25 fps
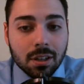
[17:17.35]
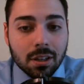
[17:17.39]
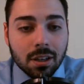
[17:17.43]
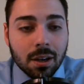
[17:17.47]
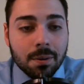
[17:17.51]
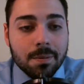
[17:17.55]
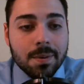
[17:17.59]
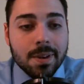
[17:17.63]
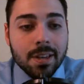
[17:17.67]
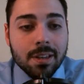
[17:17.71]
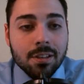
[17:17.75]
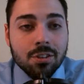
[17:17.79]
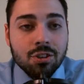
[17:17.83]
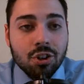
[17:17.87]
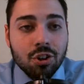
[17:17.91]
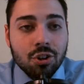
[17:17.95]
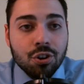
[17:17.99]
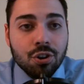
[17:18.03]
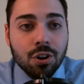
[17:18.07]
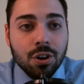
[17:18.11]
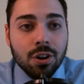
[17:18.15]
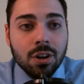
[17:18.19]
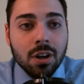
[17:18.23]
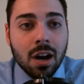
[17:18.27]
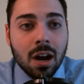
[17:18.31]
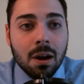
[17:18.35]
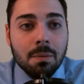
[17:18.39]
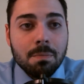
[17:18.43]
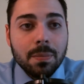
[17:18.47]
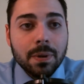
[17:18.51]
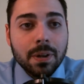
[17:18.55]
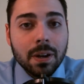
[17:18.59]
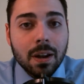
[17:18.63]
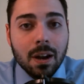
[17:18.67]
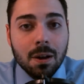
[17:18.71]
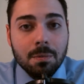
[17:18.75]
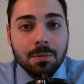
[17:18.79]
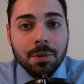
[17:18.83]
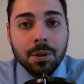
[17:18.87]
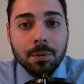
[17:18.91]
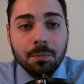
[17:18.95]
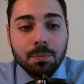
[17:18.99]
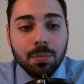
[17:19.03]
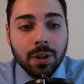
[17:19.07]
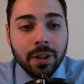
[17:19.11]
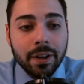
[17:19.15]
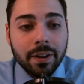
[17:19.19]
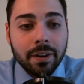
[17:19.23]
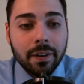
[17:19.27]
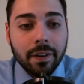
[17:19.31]
I mean, he's a good up and coming
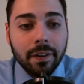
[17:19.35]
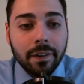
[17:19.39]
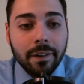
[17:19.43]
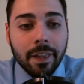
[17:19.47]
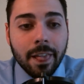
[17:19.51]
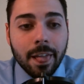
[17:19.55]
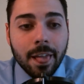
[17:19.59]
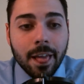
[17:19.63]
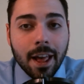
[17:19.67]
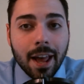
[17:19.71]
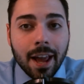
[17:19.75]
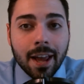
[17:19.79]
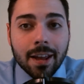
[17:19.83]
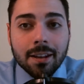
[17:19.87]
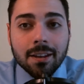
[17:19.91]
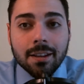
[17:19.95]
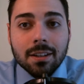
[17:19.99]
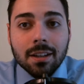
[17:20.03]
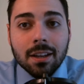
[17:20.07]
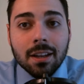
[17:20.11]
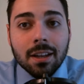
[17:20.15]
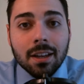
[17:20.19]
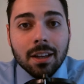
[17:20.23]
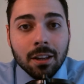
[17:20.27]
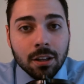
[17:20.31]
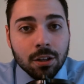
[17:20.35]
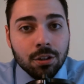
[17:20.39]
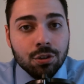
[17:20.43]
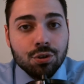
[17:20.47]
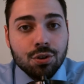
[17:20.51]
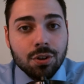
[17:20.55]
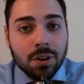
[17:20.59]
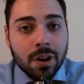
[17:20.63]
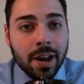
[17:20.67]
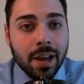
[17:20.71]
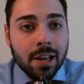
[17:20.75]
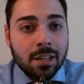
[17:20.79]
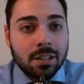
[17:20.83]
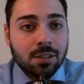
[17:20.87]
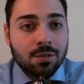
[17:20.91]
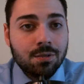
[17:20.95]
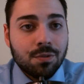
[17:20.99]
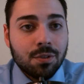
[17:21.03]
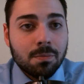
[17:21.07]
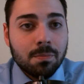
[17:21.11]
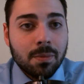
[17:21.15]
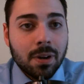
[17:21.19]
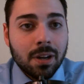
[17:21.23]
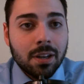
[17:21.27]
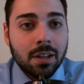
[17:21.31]
player, and he's going to ask
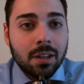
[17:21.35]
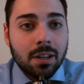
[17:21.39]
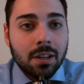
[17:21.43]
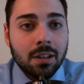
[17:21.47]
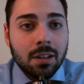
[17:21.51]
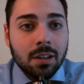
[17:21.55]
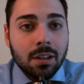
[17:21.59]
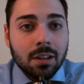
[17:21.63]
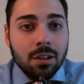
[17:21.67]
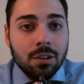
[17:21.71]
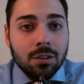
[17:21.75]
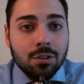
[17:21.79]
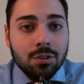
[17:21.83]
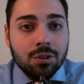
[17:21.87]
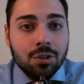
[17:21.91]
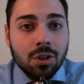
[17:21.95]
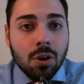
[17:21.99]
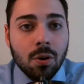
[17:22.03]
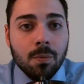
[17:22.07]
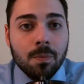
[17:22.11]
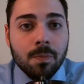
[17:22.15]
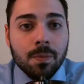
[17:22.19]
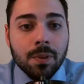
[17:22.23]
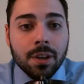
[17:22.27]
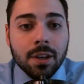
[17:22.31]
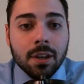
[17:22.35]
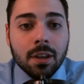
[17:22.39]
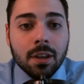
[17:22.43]
for money. So